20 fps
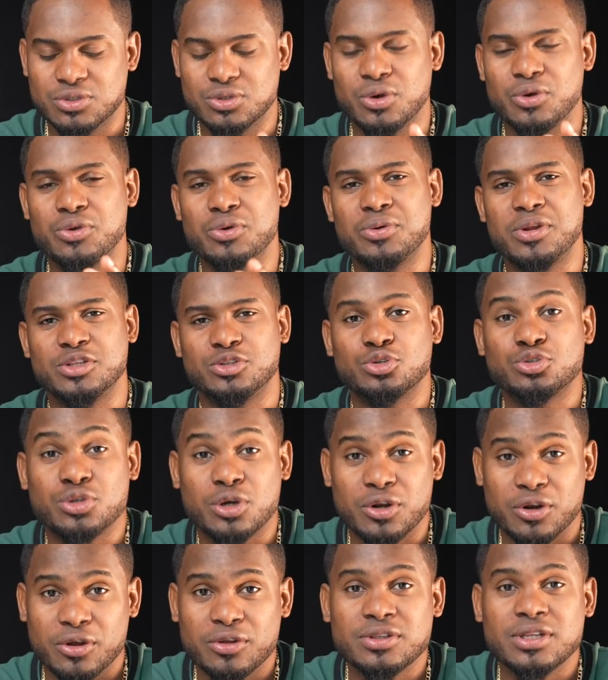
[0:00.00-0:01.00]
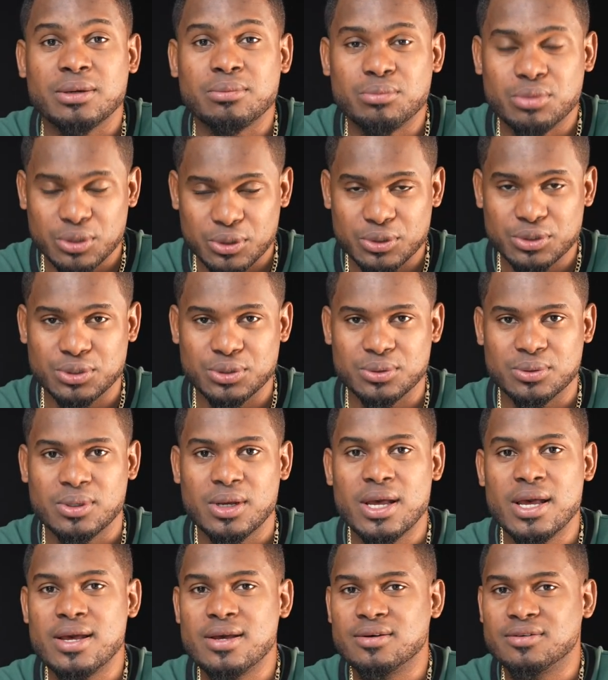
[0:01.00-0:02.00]
So you need to turn on the Bluetooth
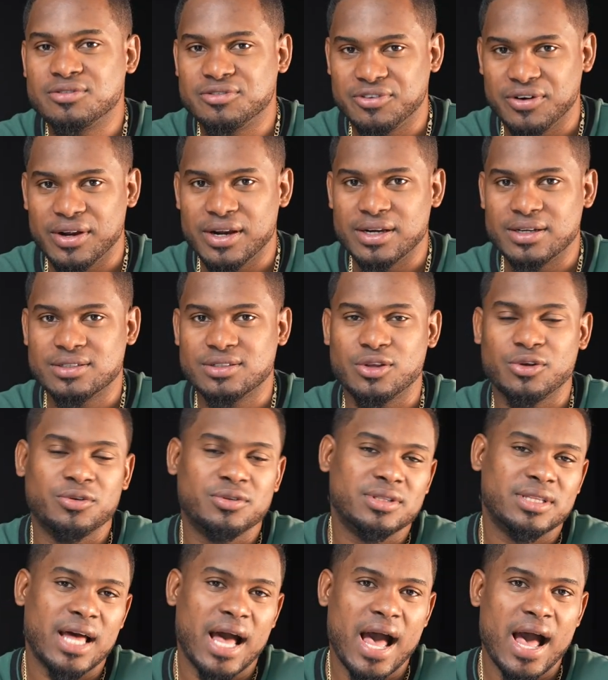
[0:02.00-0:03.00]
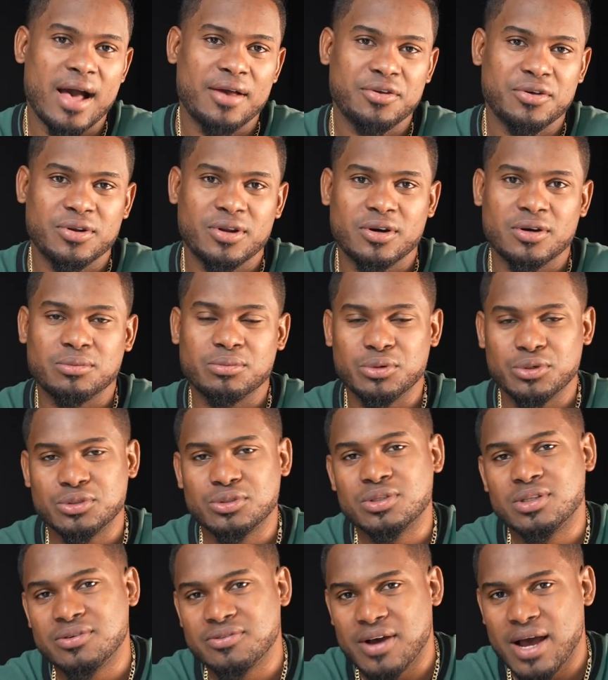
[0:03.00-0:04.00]
first on that, you know,
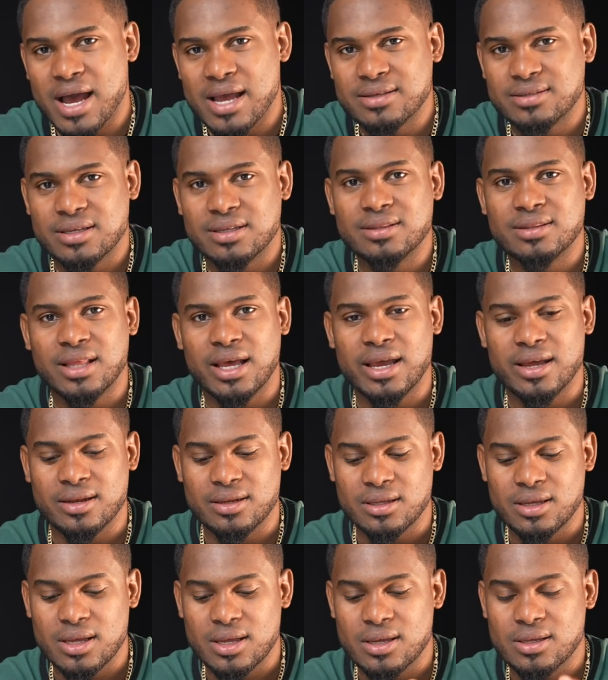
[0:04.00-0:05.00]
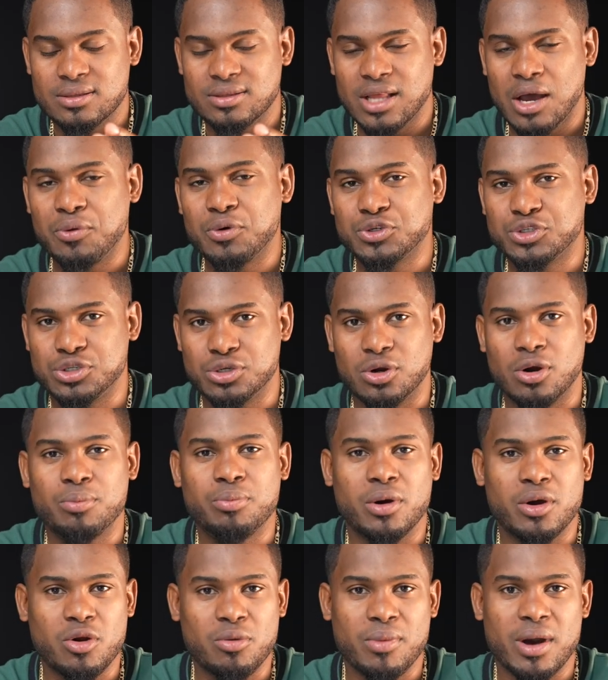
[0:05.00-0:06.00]
Bluetooth device, and then that will show up
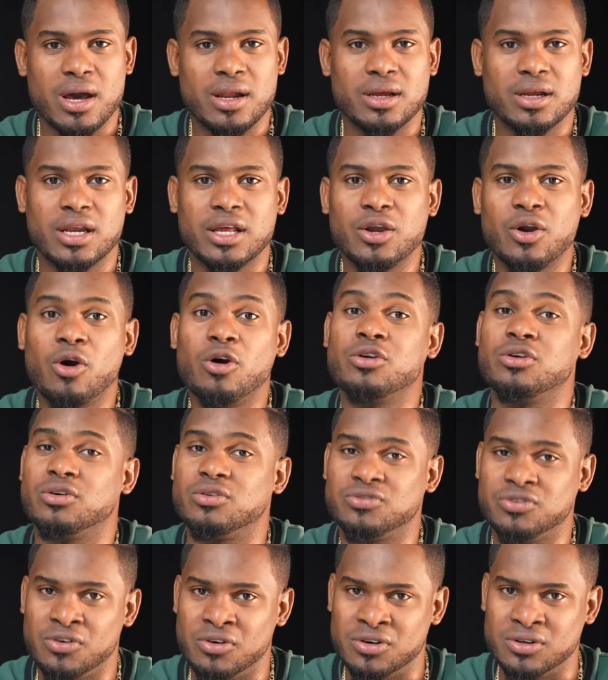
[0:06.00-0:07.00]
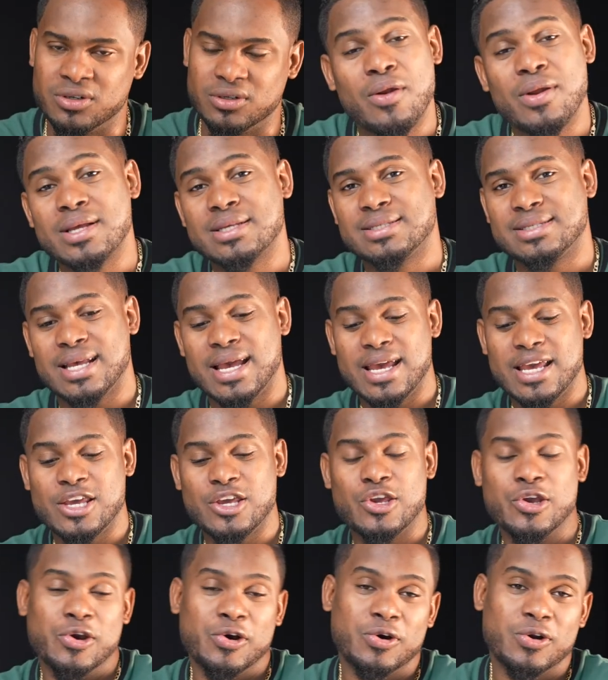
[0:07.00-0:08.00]
automatically on your phone. Now let's say
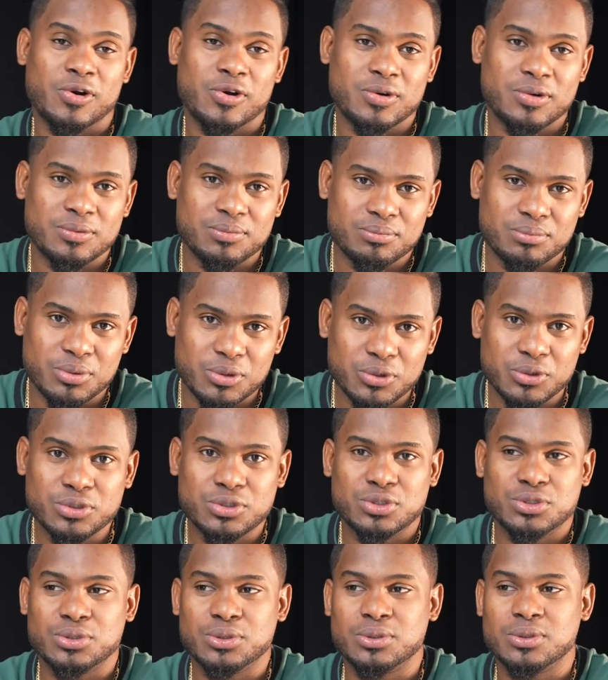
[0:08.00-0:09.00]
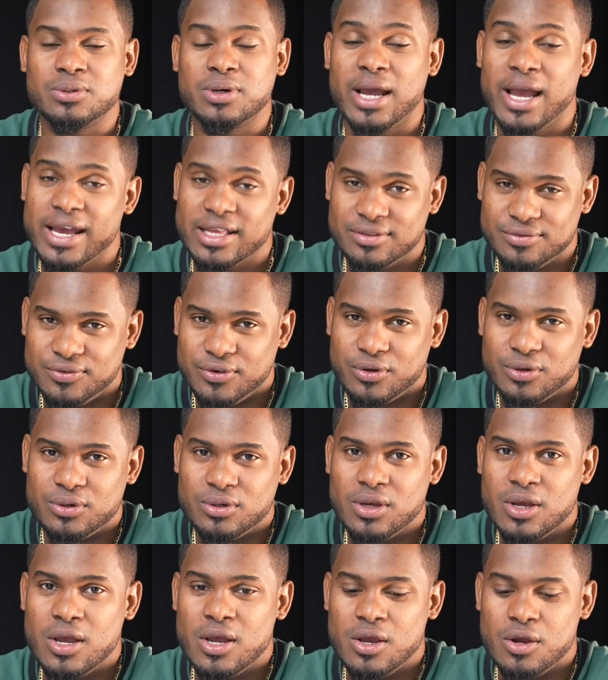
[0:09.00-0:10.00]
your Bluetooth
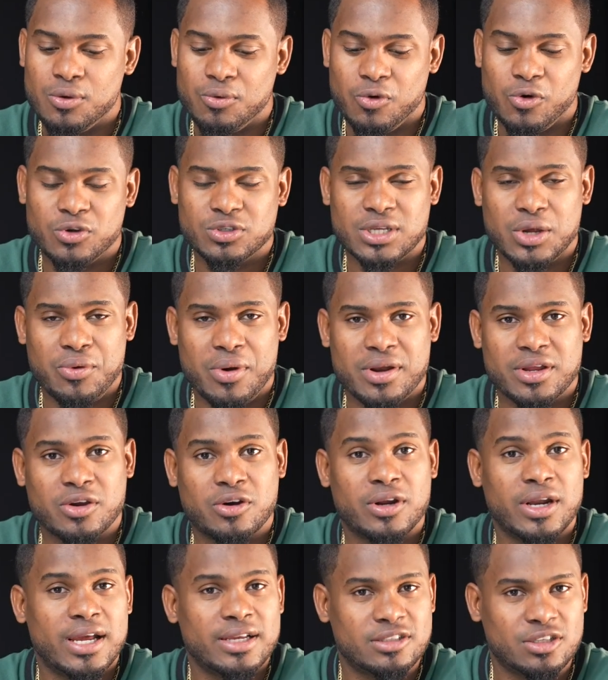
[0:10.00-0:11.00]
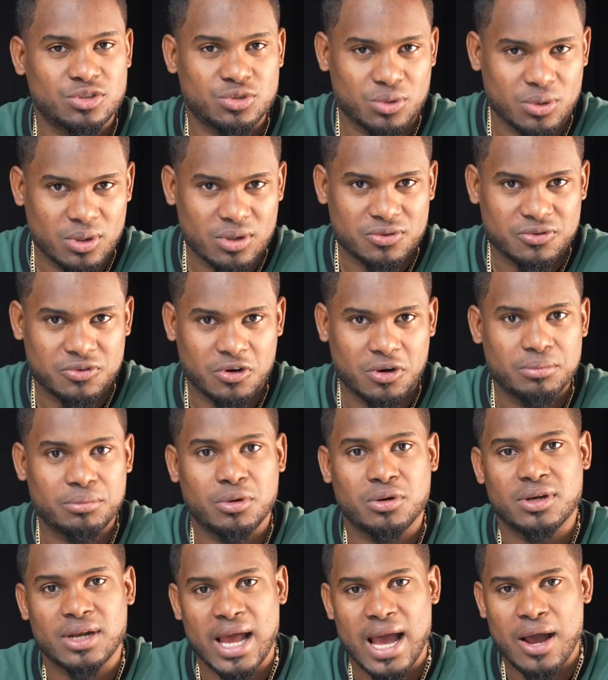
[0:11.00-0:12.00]
headphone was already connected to your phone,
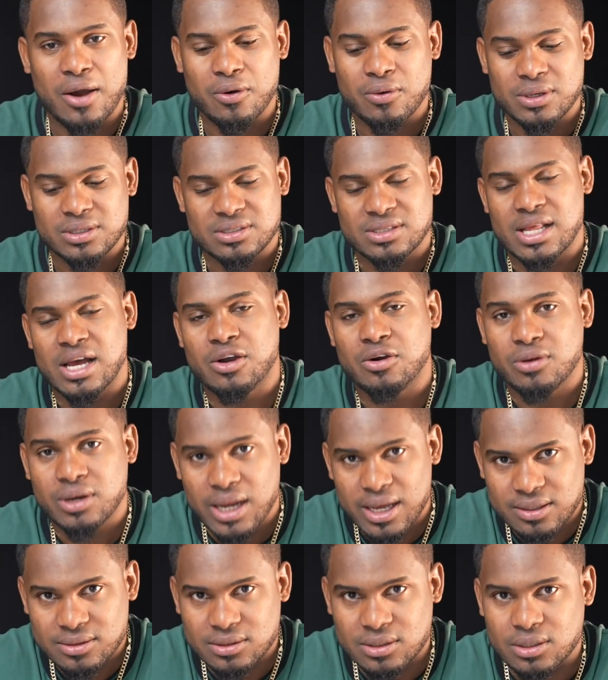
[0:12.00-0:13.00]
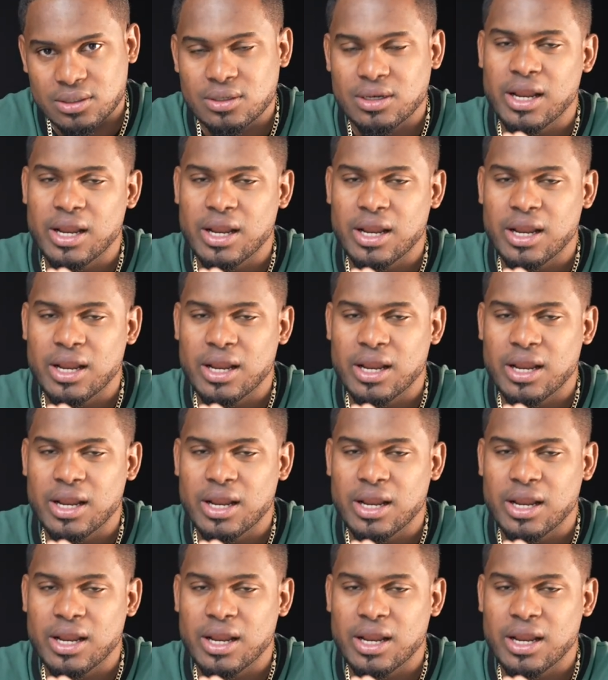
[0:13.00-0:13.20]
but now it's not connecting.